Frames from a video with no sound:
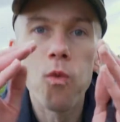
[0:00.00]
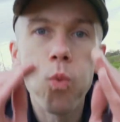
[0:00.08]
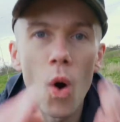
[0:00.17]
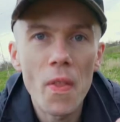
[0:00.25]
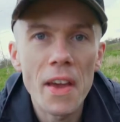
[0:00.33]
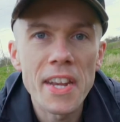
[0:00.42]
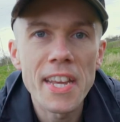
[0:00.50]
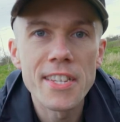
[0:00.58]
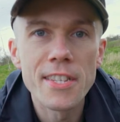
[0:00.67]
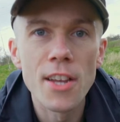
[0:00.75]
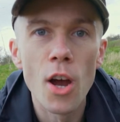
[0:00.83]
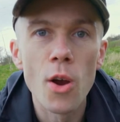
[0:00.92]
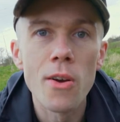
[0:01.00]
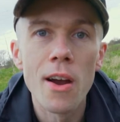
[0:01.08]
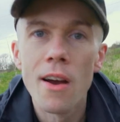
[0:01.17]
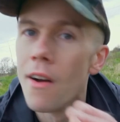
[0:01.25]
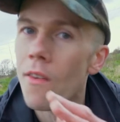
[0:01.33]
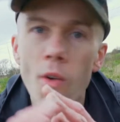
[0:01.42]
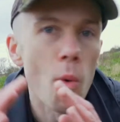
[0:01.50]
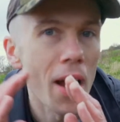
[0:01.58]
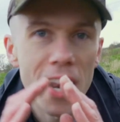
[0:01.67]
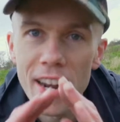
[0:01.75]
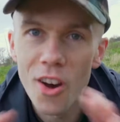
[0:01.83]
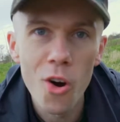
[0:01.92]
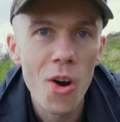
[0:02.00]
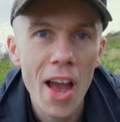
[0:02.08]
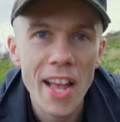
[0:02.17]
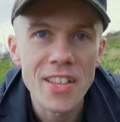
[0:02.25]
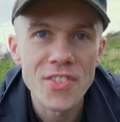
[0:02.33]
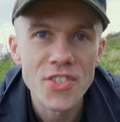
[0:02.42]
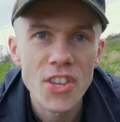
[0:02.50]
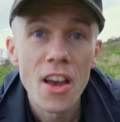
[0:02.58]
of what they need to do for when it all ends.